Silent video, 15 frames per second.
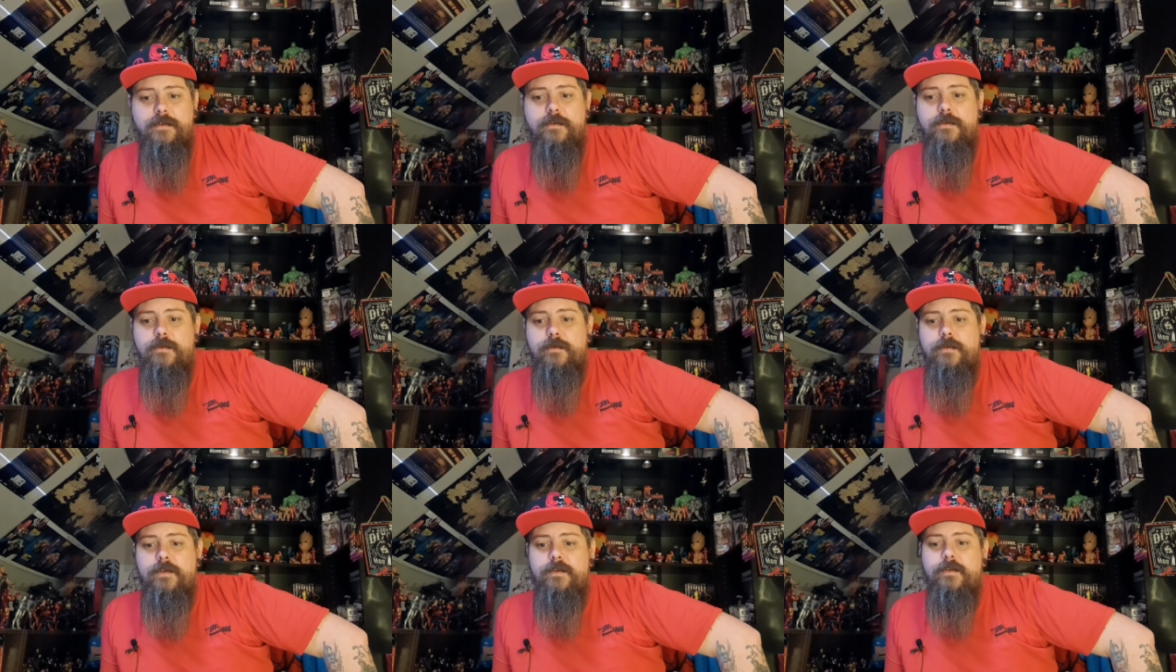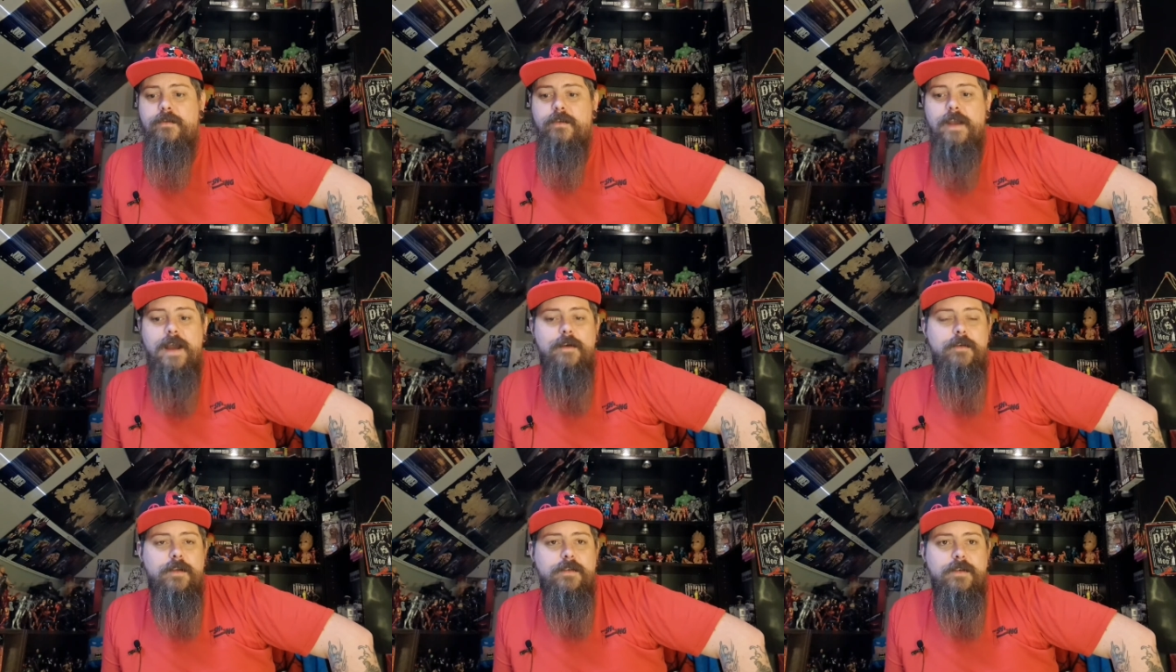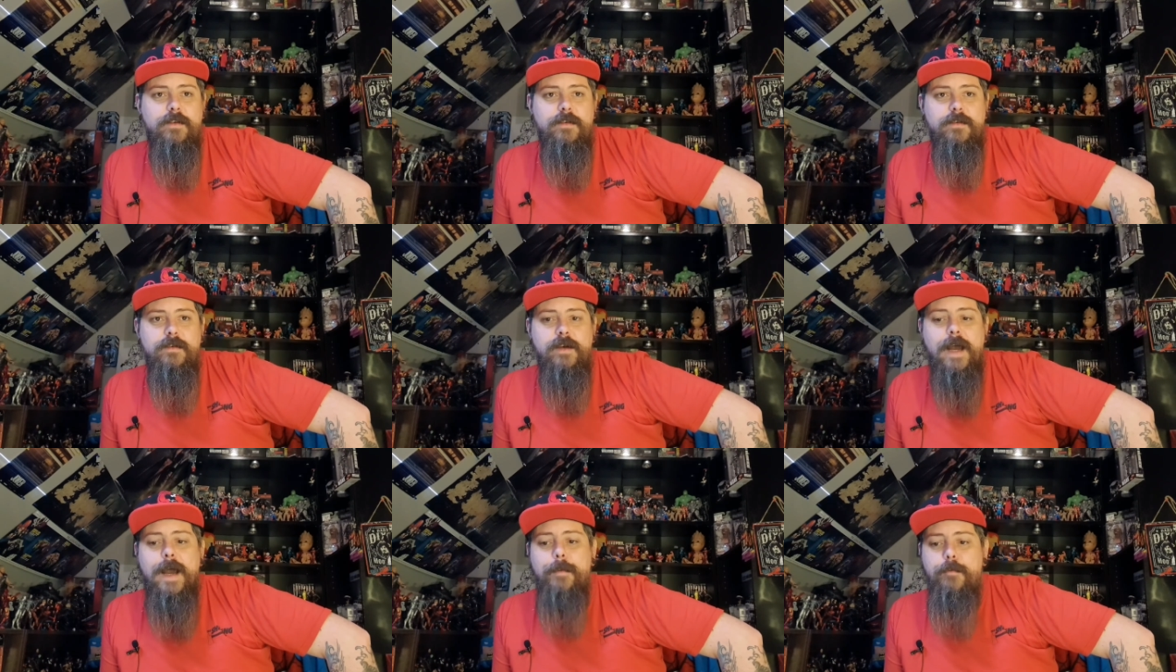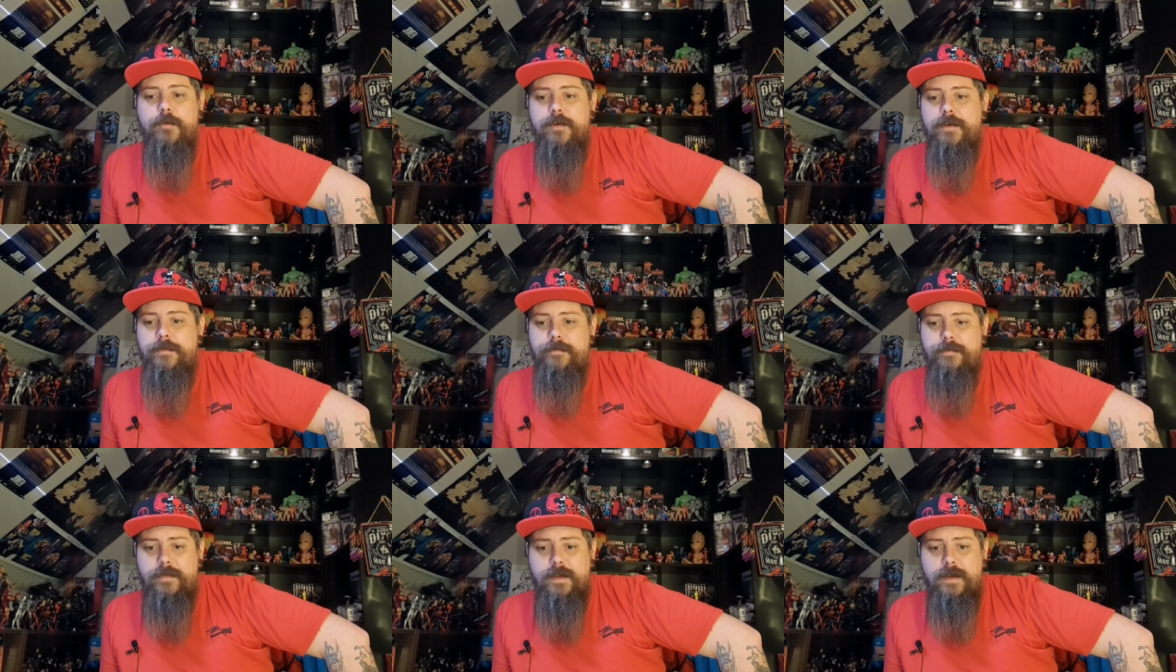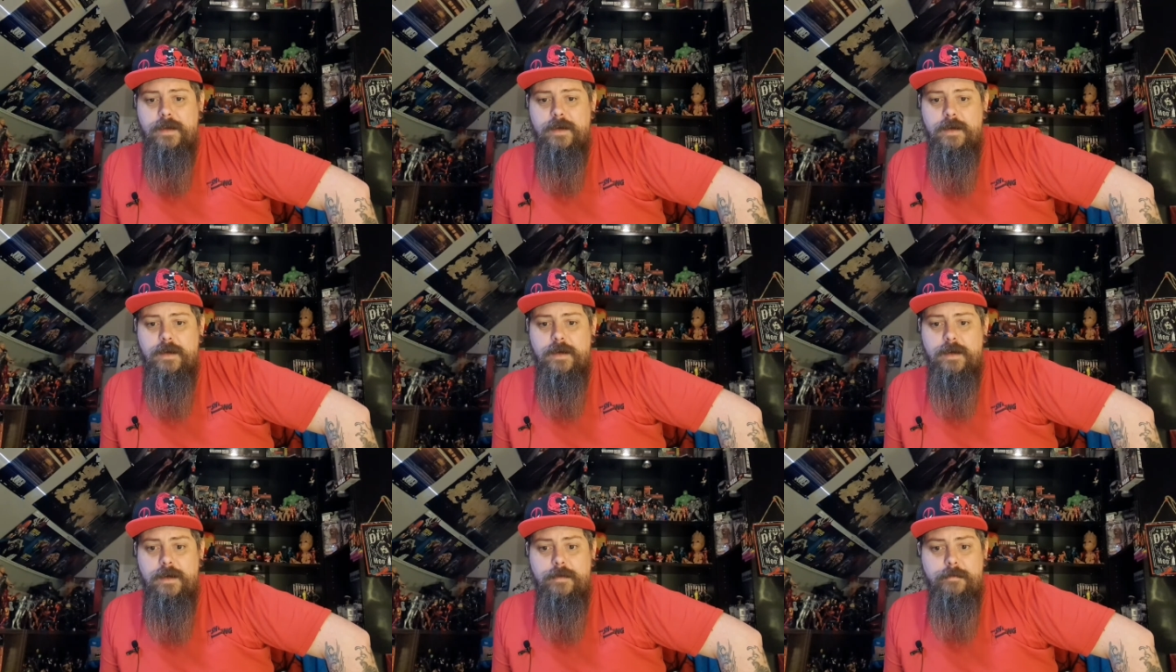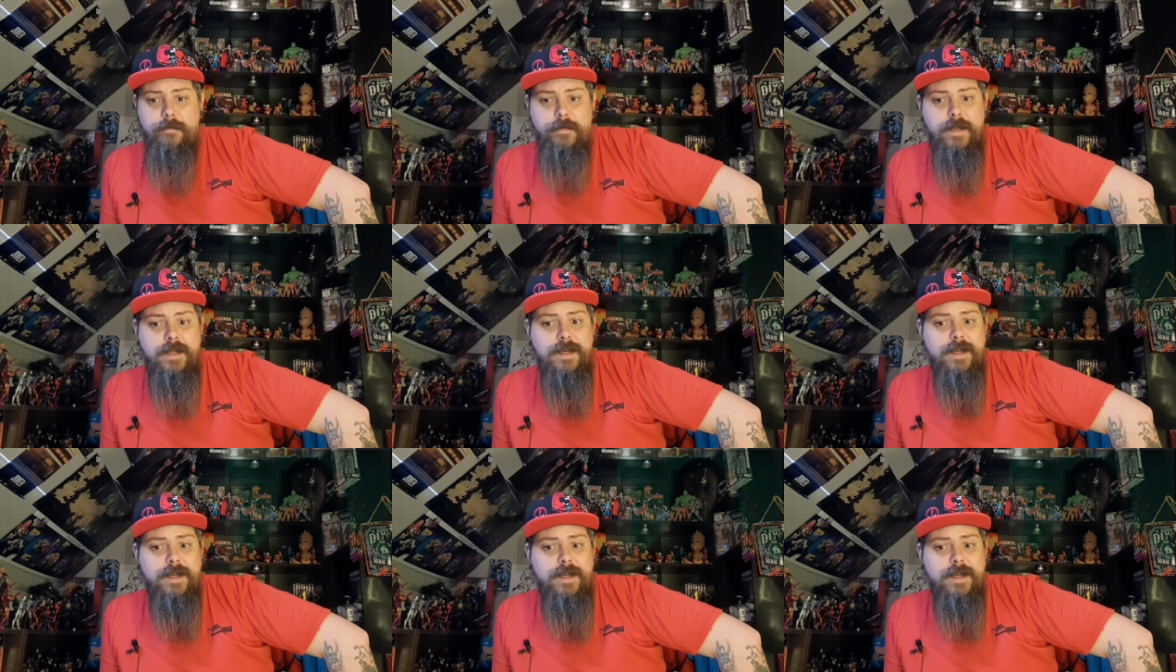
to this character, Abra. And